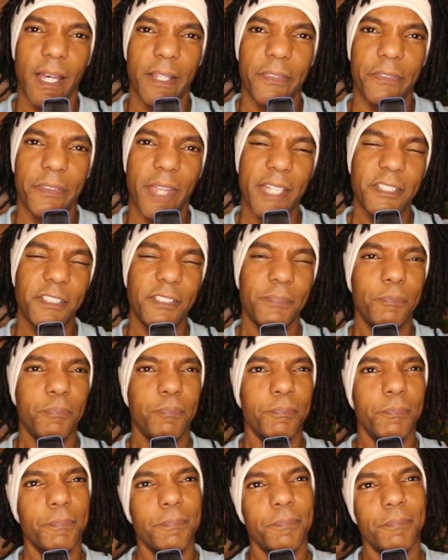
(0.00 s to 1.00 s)
that's
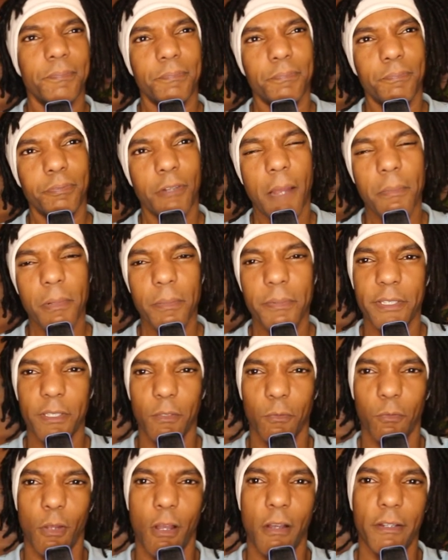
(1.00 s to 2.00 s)
probably
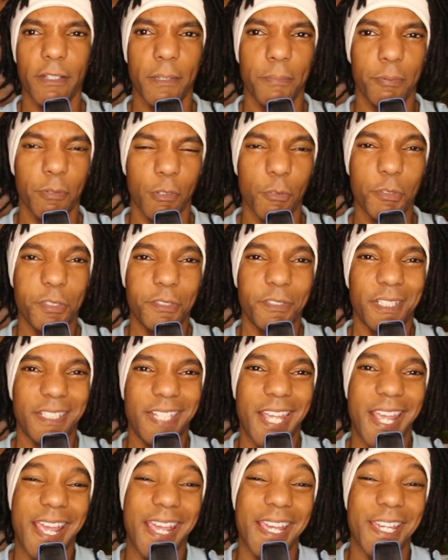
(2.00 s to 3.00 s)
the wrong approach to
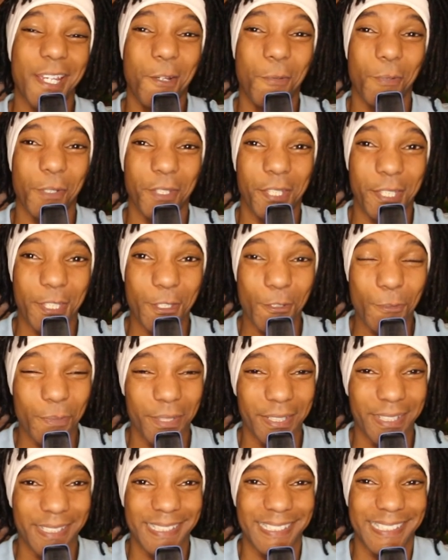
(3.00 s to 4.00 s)
take with
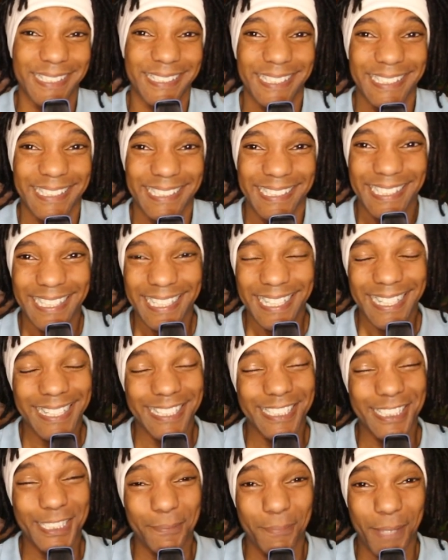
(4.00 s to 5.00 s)
humans,
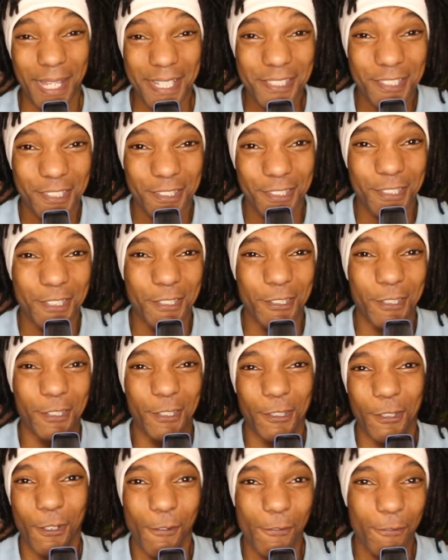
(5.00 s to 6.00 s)
especially your
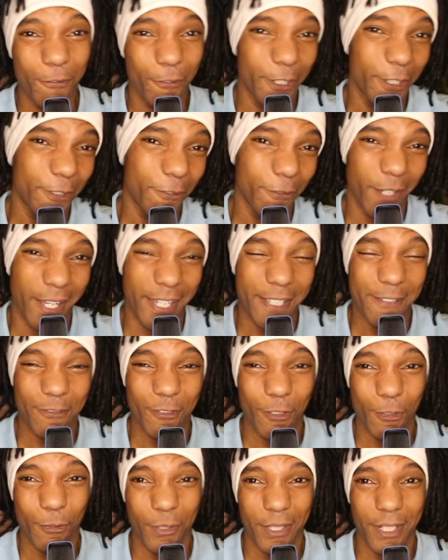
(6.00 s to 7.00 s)
girlfriend,
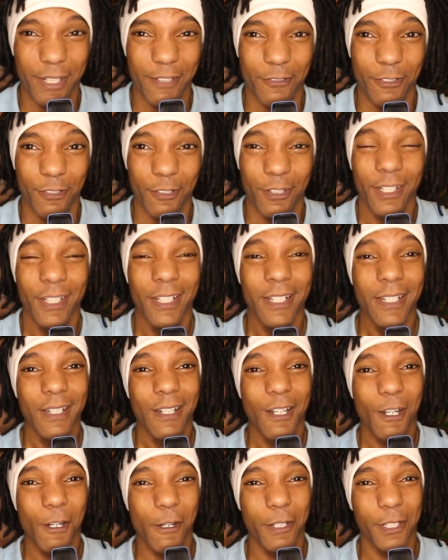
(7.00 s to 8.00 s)
wife, or whatever,
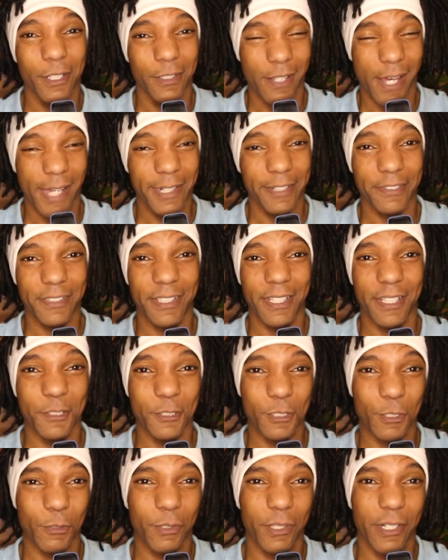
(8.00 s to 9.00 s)
on a lot of
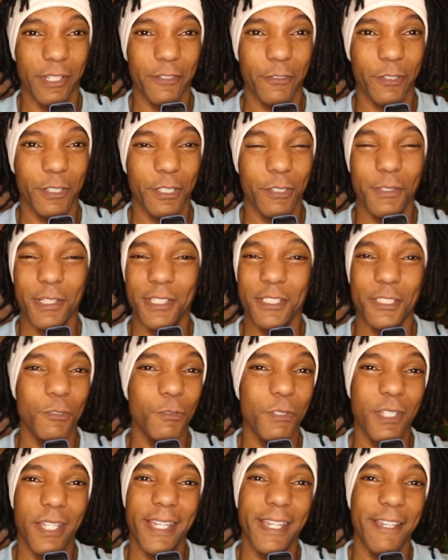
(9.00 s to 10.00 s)
things or whatever, because
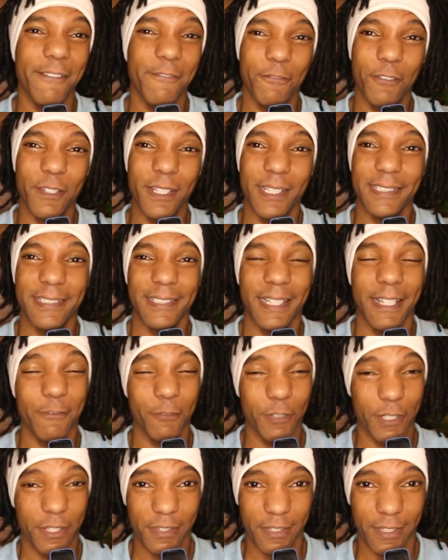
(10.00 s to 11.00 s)
you can't fix
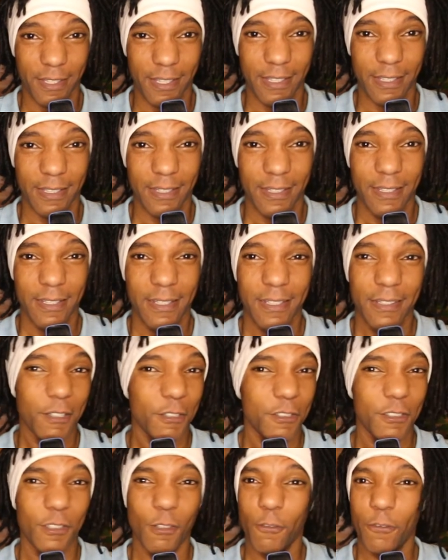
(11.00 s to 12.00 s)
everything.
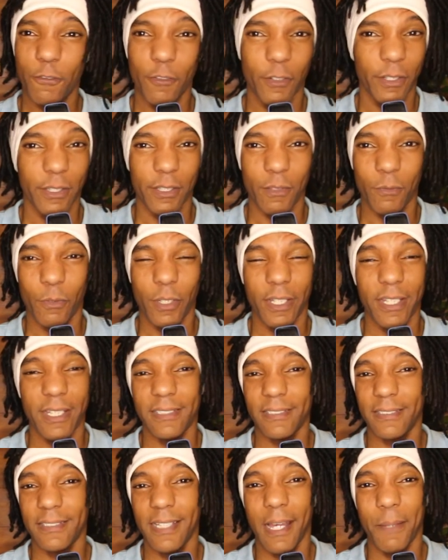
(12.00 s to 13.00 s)
There's no fucking way.
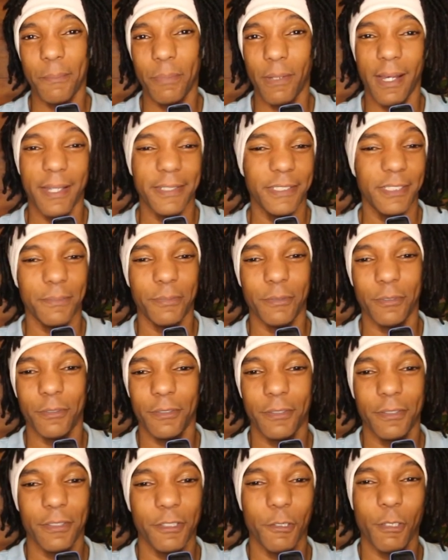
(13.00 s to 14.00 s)
It's not
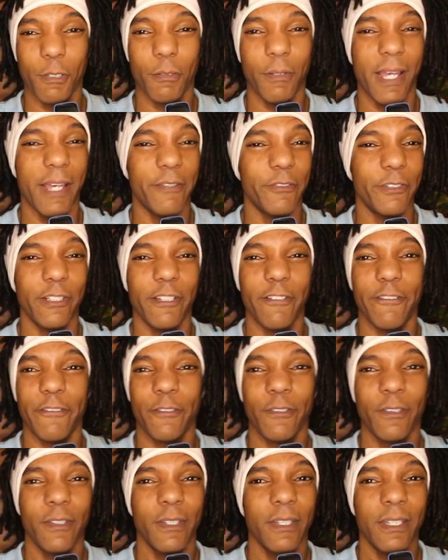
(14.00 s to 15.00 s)
possible. You don't have
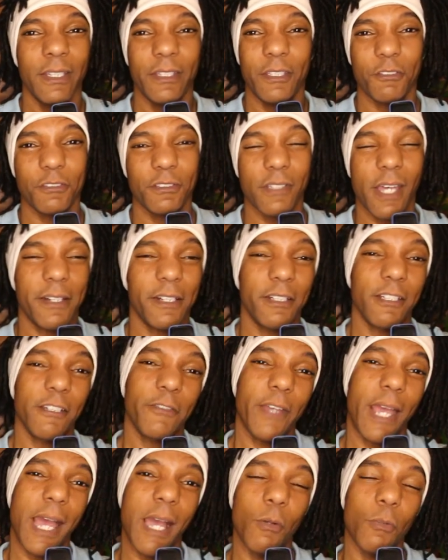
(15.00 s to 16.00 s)
enough. There's not
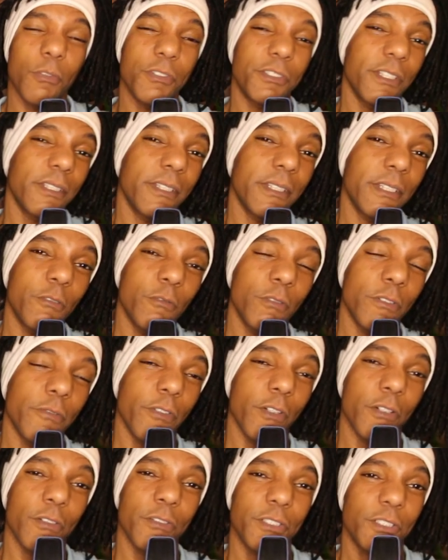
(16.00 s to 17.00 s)
enough hours in the
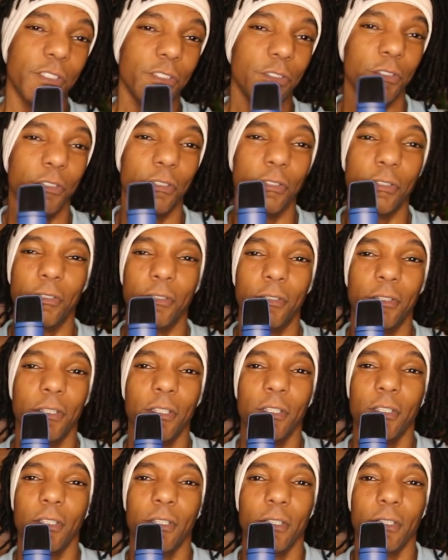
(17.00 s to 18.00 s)
universe, or
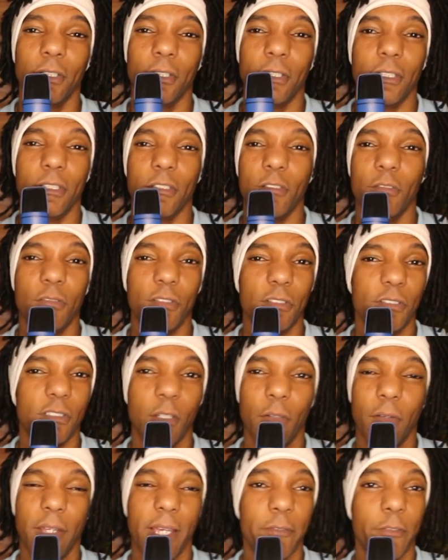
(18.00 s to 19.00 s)
you just
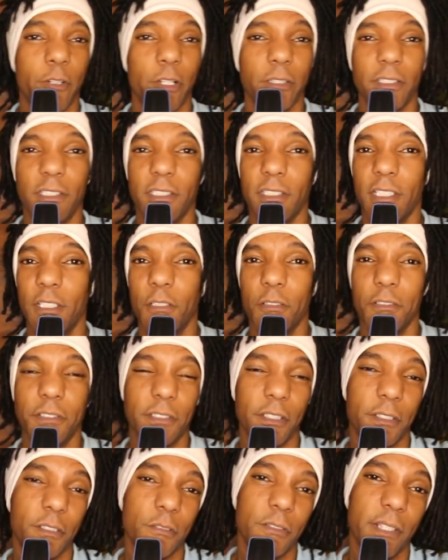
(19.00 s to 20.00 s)
don't have all the
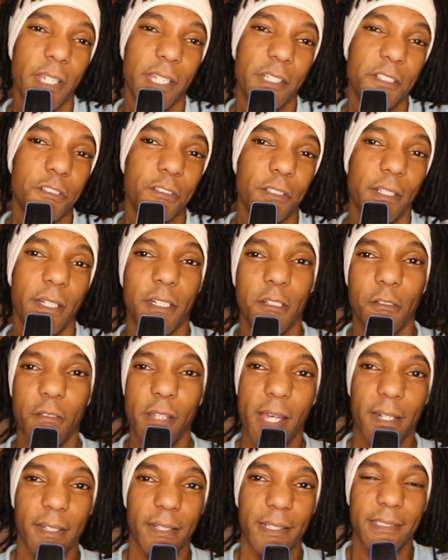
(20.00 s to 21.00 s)
skills to do that shit. And you
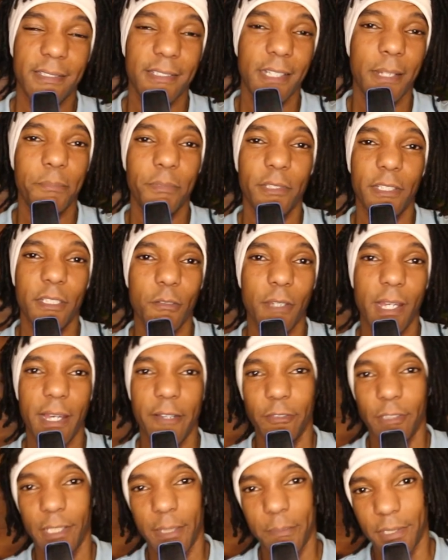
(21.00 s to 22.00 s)
got to accept that you
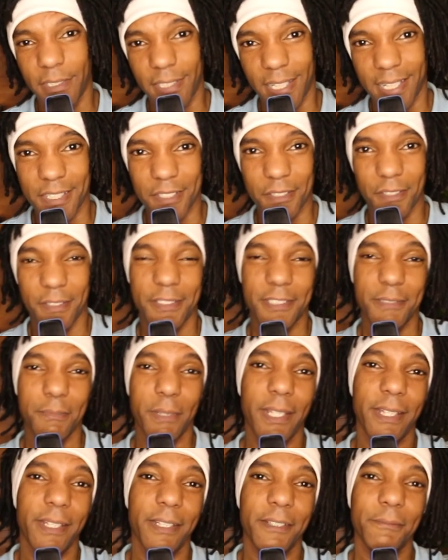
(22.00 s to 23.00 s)
have limitations,
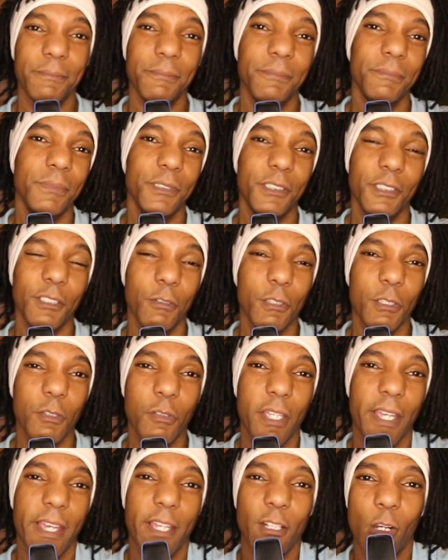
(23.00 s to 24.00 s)
man. So
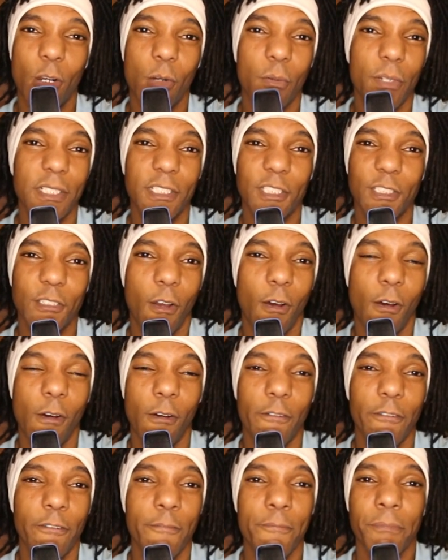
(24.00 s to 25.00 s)
you can't always
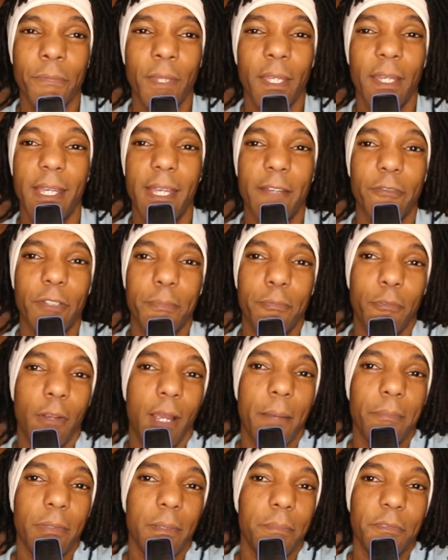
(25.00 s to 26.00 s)
solve every
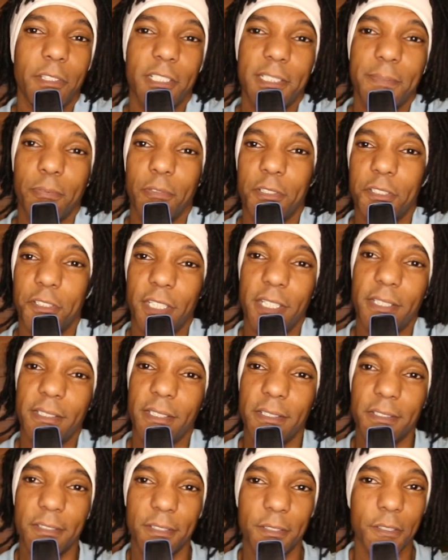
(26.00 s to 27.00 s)
problem that's
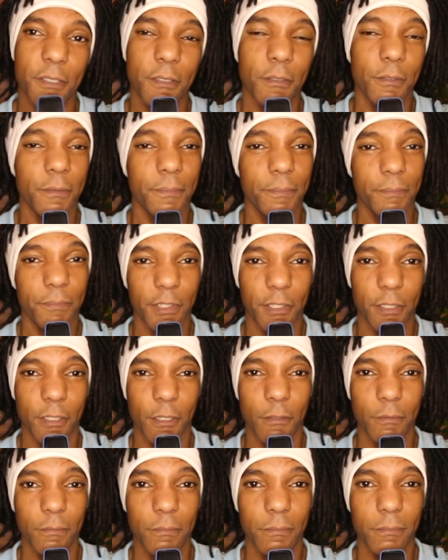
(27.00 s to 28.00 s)
presented to you, you
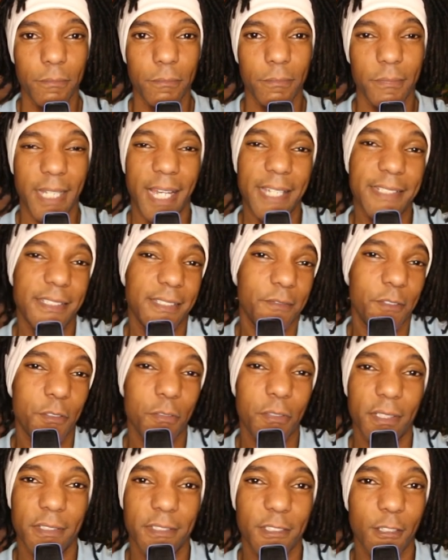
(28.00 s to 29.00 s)
know. Nice if
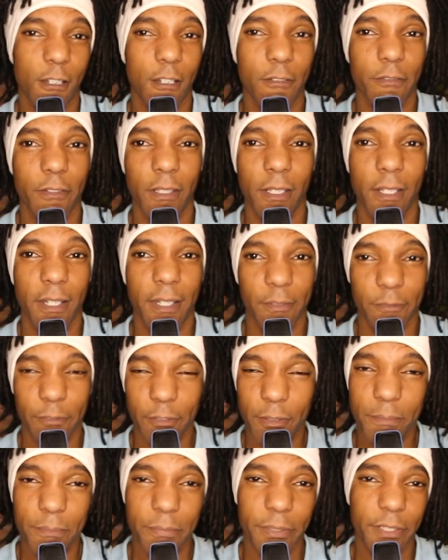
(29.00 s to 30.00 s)
you can solve a lot of
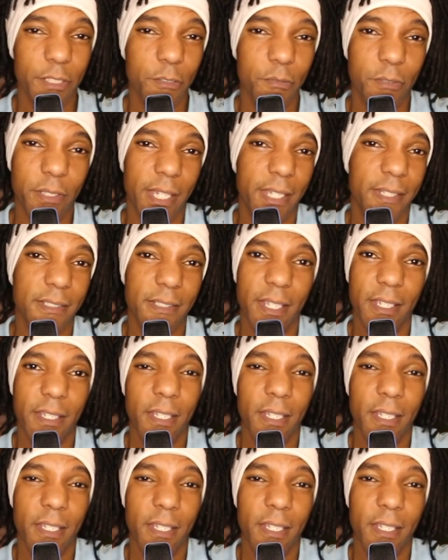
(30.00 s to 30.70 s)
them, but you can't